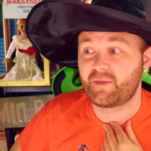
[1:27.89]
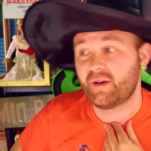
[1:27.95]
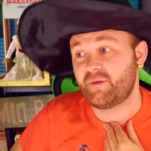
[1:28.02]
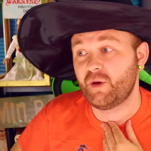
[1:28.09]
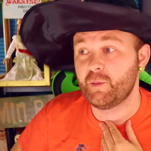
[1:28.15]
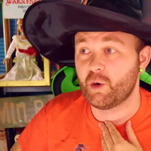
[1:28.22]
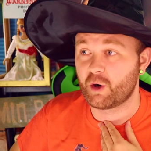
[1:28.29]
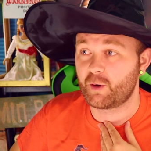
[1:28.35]
a
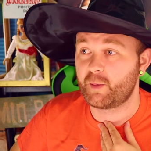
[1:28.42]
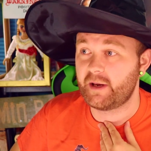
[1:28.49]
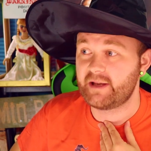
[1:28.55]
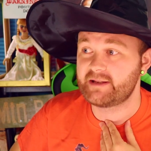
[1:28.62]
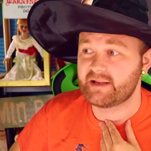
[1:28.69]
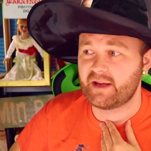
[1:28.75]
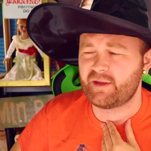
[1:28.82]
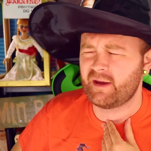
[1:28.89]
few more
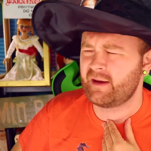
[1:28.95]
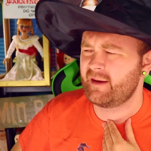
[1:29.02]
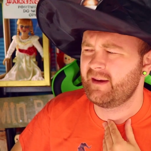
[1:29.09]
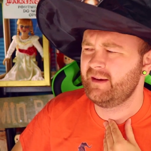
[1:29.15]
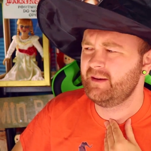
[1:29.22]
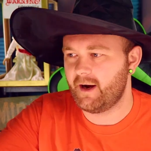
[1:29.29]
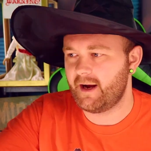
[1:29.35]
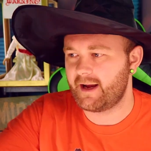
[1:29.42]
weeks, I think.
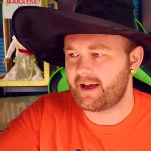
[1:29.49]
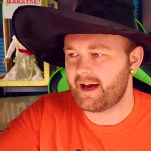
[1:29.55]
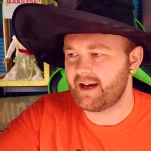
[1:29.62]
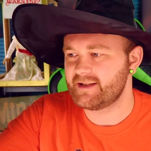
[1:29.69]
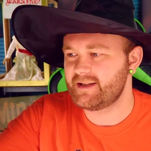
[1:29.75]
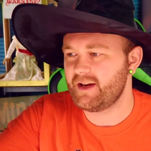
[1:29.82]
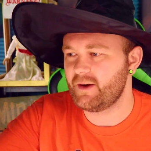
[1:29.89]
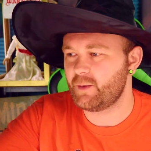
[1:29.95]
All right,
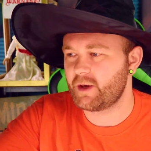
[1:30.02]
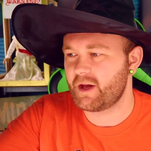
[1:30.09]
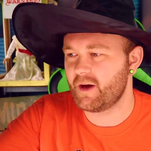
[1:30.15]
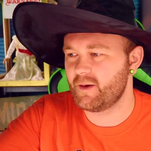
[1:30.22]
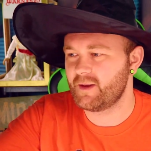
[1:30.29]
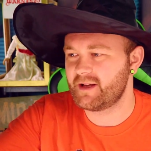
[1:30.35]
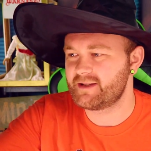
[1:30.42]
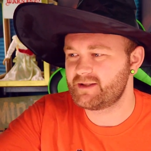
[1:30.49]
guys, here we
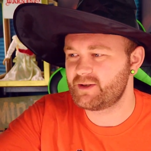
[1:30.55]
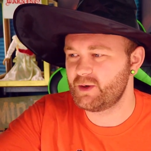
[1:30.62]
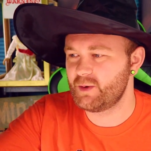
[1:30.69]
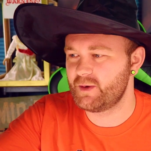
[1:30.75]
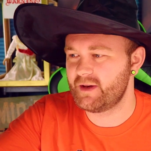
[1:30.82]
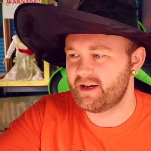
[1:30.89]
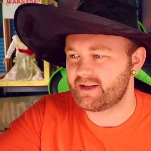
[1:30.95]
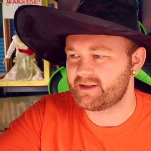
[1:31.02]
go. Let's
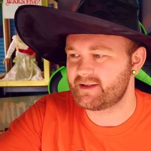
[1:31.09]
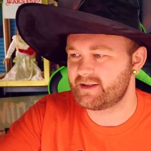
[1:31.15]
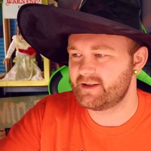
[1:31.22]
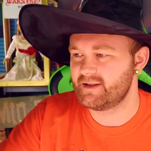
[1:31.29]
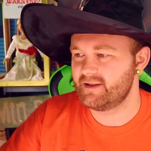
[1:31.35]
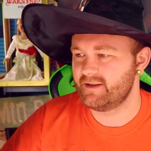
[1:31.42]
do this.